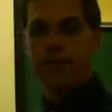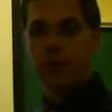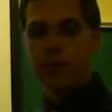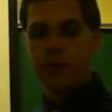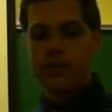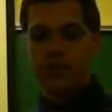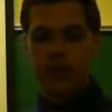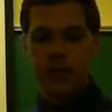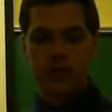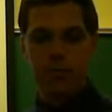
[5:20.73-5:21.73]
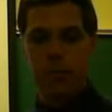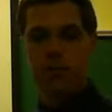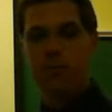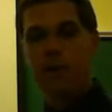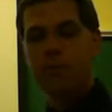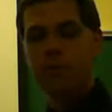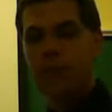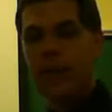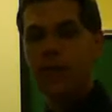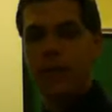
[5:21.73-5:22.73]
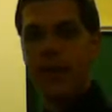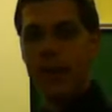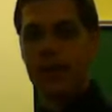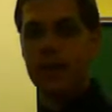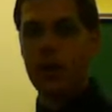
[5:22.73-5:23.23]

focused on what mom and dad think.